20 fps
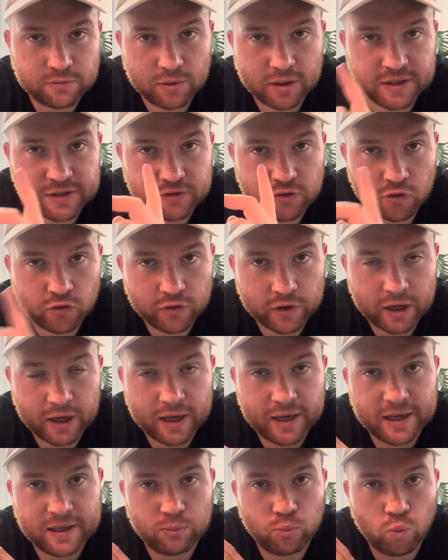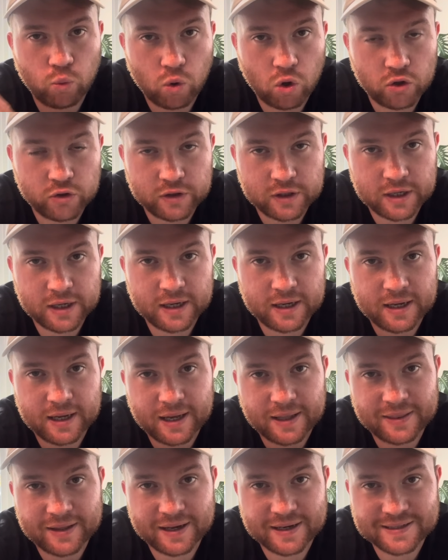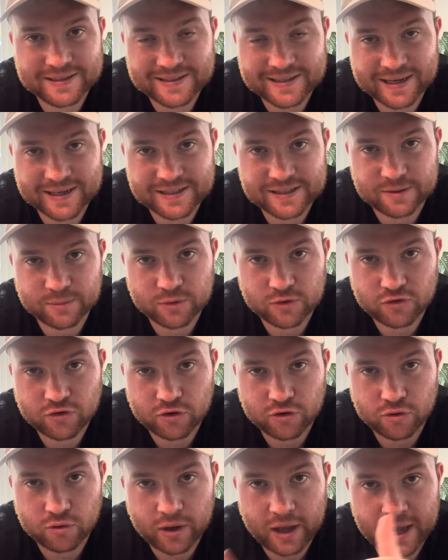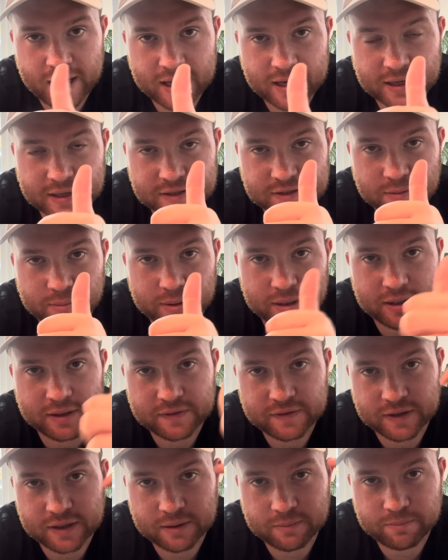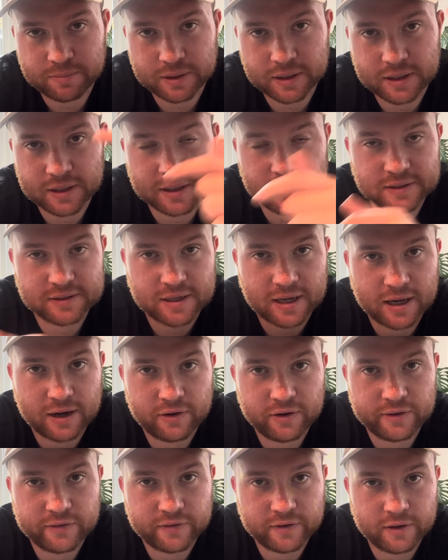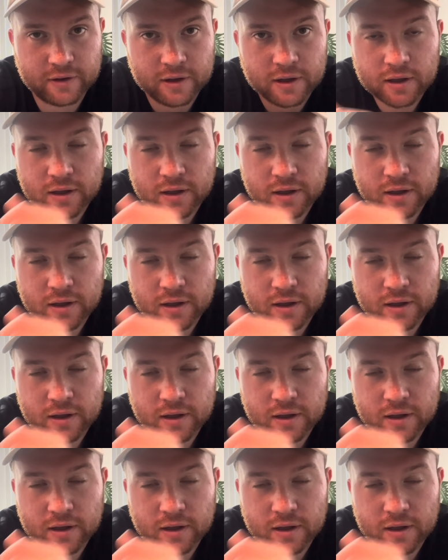Well, he's done that in 1 year, and that is testament to A, his ability, B, his character,